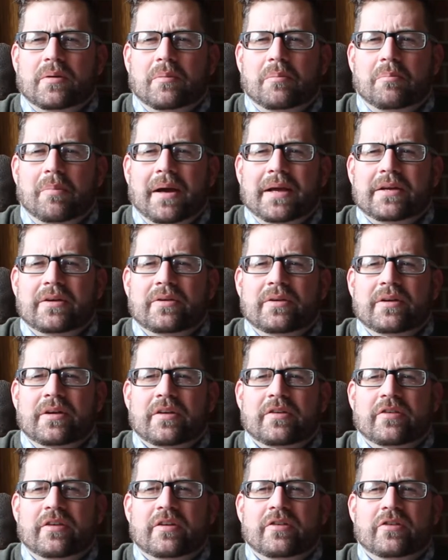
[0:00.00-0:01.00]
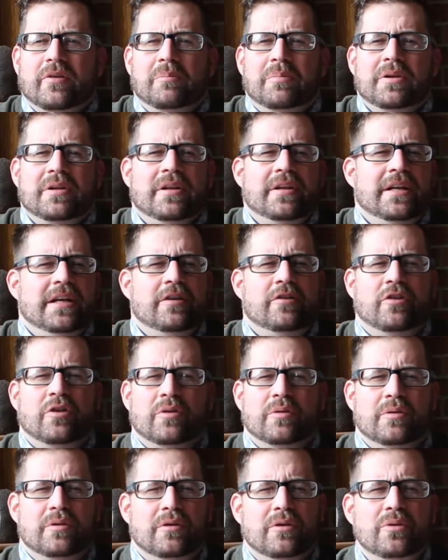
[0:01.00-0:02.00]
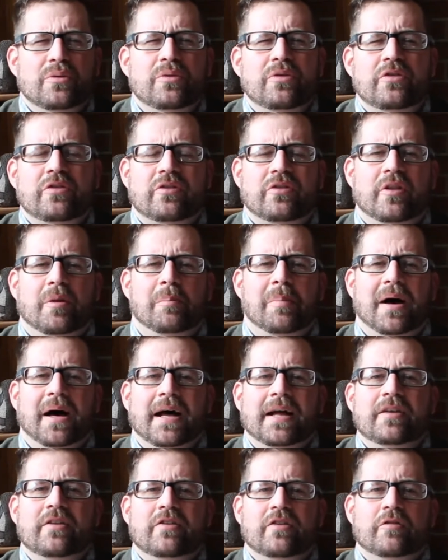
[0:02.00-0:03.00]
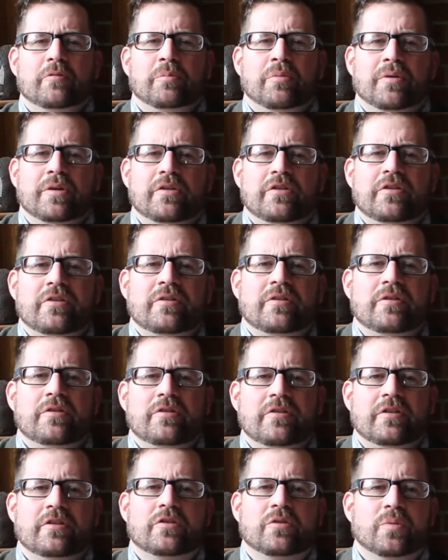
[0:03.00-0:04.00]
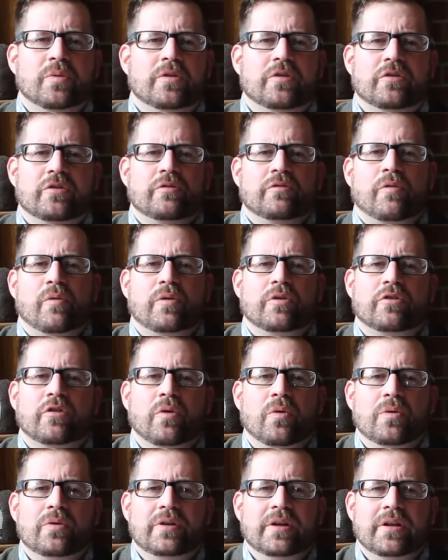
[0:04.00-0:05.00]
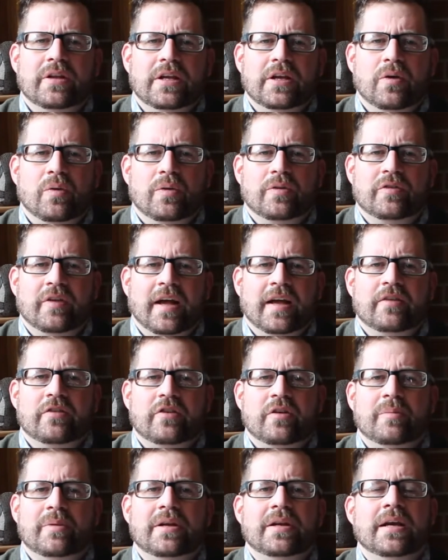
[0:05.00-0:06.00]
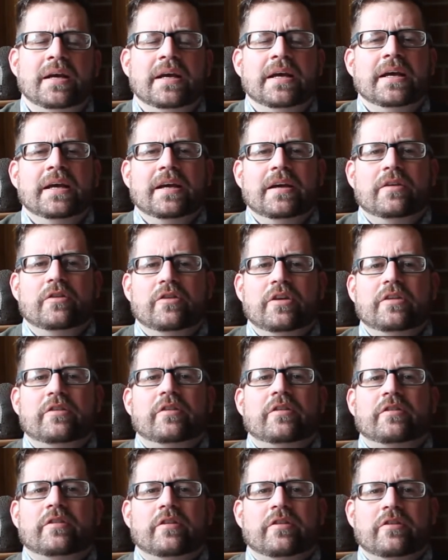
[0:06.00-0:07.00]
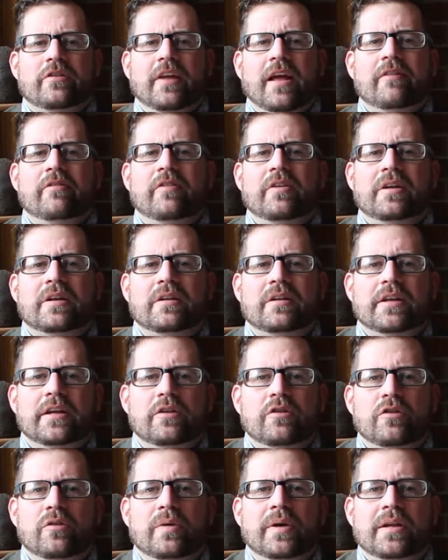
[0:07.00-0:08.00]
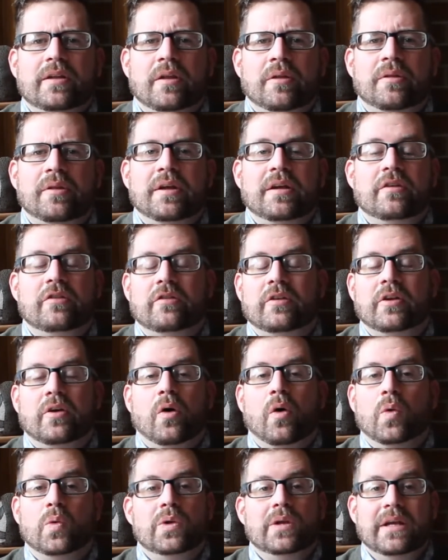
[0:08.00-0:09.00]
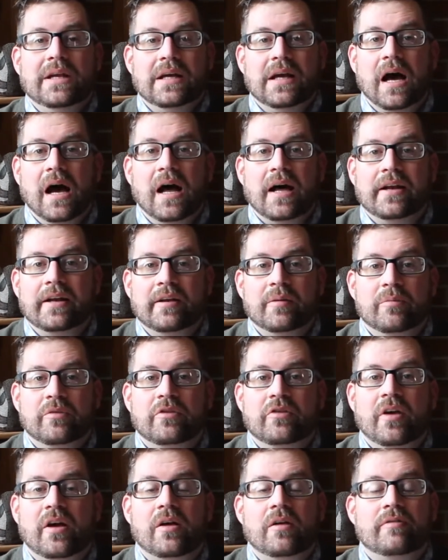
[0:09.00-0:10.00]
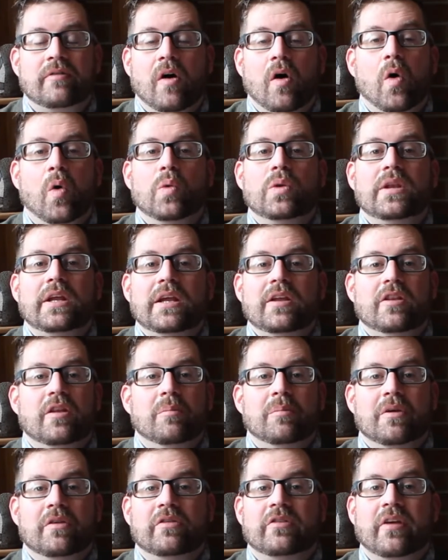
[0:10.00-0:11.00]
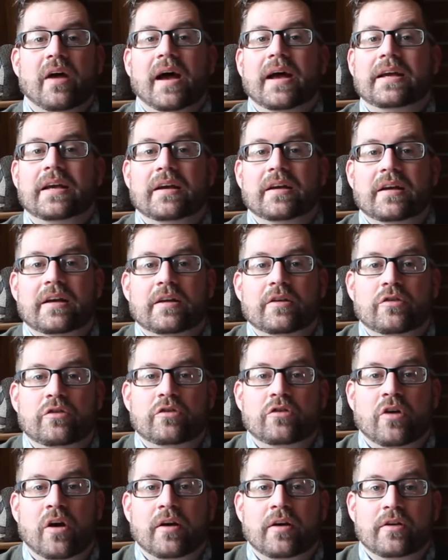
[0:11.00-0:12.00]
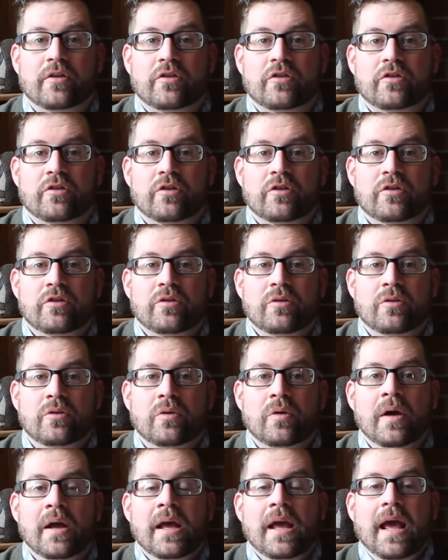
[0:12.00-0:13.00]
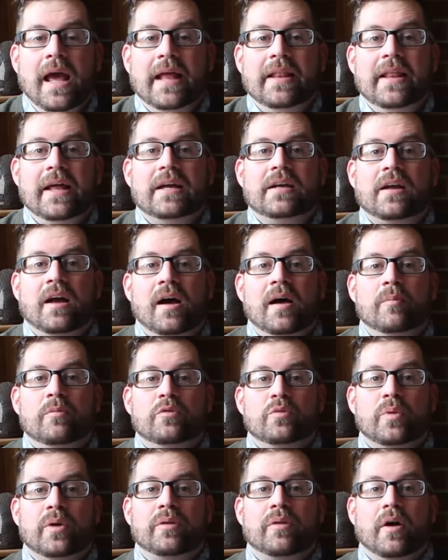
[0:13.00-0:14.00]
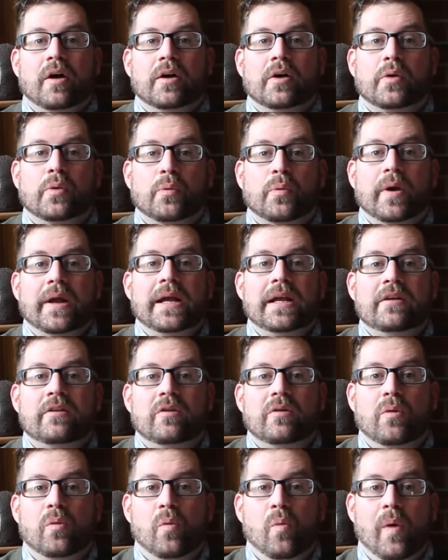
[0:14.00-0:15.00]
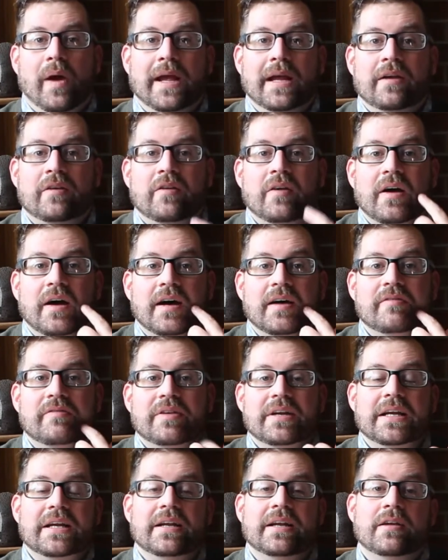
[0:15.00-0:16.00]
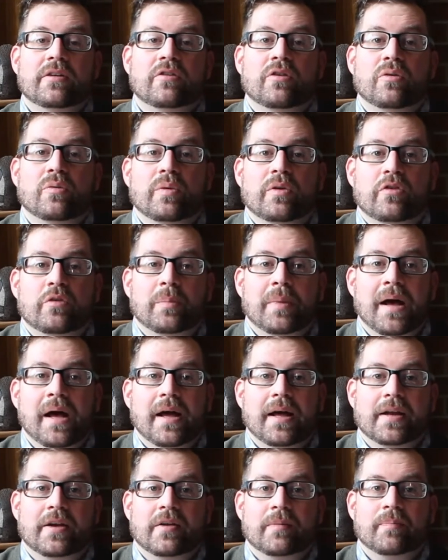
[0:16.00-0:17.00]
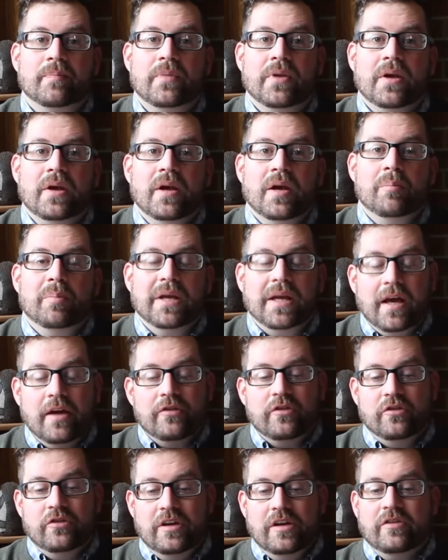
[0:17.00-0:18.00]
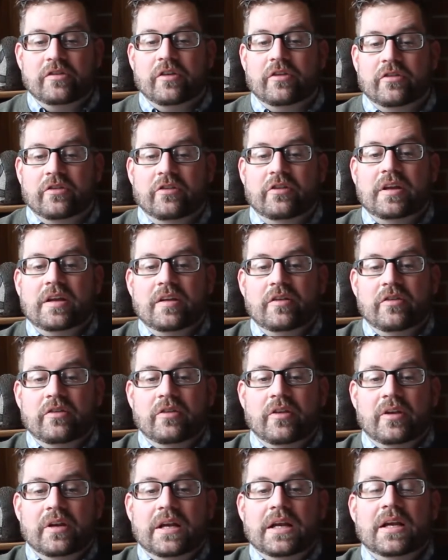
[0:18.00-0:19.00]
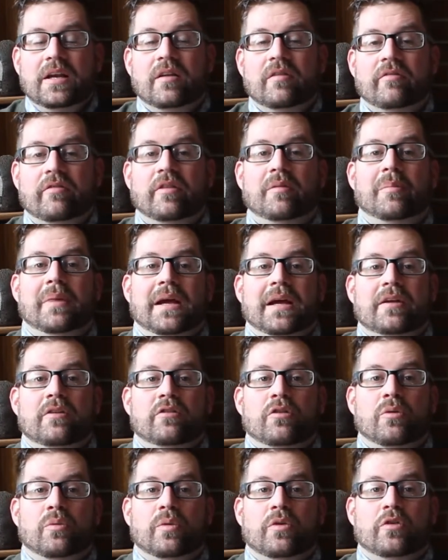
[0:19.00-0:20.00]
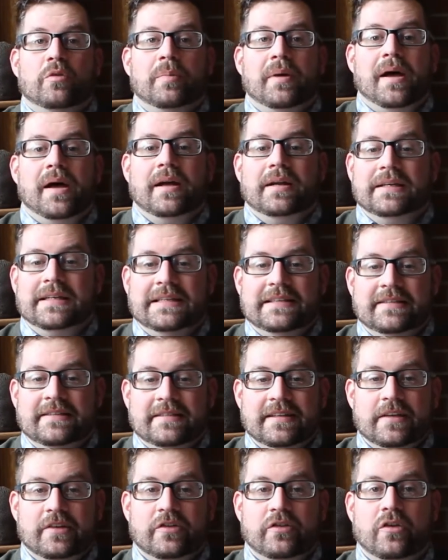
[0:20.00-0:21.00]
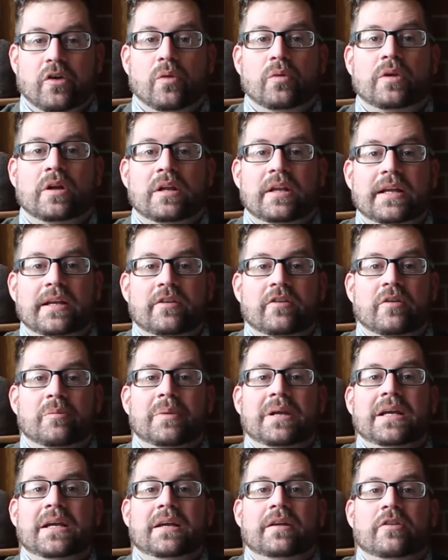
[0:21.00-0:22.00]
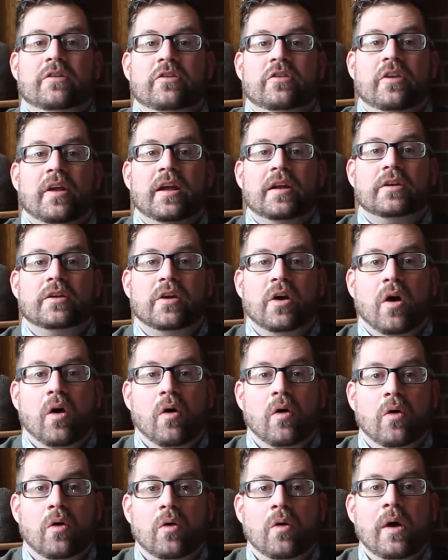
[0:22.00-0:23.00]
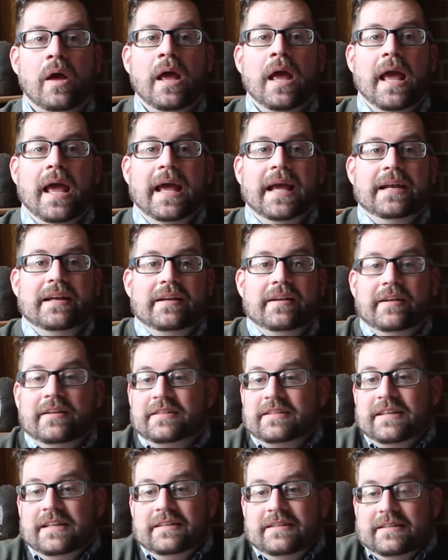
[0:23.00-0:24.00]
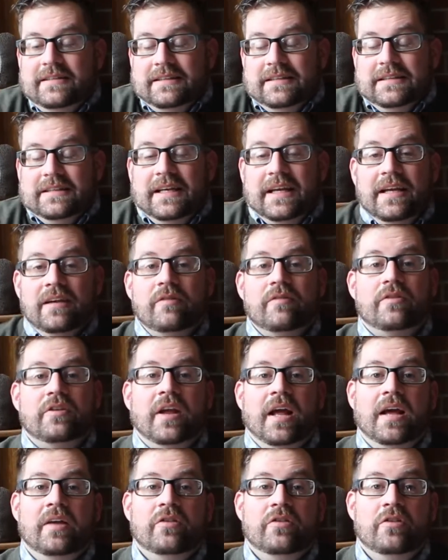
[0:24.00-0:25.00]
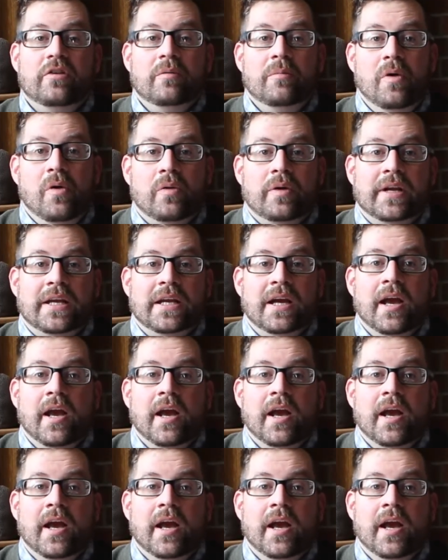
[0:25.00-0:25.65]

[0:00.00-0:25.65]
my goodness, his ability to loose the bonds of prisoners as was foretold in the Old Testament, Jesus is definitely doing the things that only God himself, only the Messiah is charged to do, and that comes with a great weight of needing to respond. Because Jesus sees the need of the man to respond, he says, don't cling to me, instead go, and in a sense, give testimony.